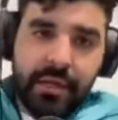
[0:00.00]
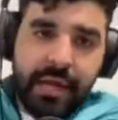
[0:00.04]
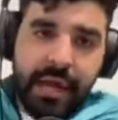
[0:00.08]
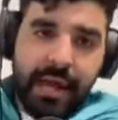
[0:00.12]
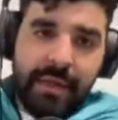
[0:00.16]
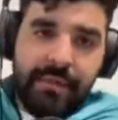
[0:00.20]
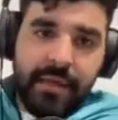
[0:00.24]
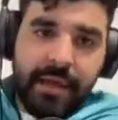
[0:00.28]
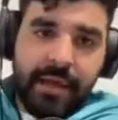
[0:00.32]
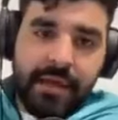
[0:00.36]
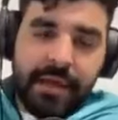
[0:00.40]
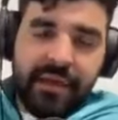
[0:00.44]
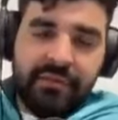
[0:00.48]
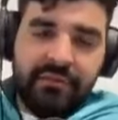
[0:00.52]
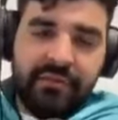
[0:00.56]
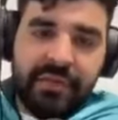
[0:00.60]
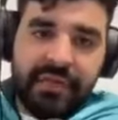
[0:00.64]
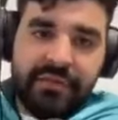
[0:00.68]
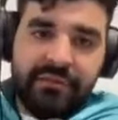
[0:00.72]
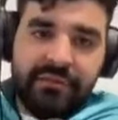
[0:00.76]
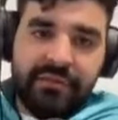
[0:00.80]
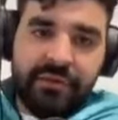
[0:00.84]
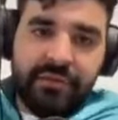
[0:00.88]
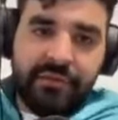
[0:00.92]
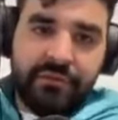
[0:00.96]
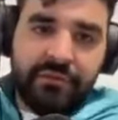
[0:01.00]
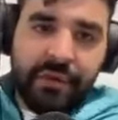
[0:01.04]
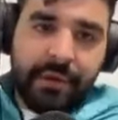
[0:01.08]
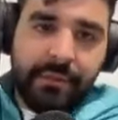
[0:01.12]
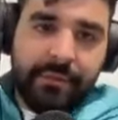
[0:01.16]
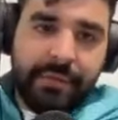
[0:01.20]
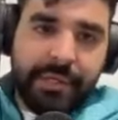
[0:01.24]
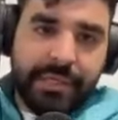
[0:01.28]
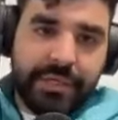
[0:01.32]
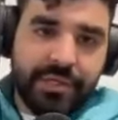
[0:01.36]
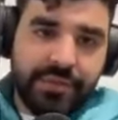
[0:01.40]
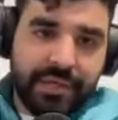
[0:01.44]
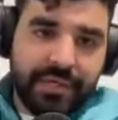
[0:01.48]
And then as he gets near the top
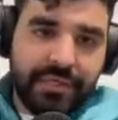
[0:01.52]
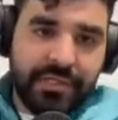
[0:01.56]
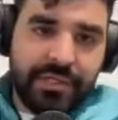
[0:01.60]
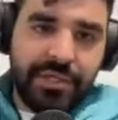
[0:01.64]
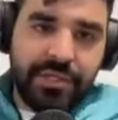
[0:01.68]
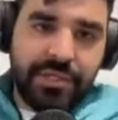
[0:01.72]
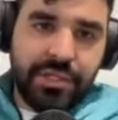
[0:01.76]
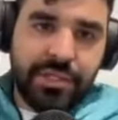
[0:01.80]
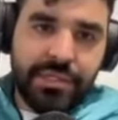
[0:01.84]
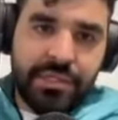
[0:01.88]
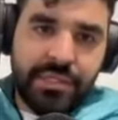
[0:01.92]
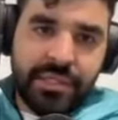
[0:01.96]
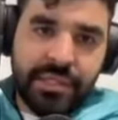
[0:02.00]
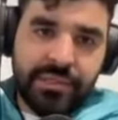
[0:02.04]
and he transitions,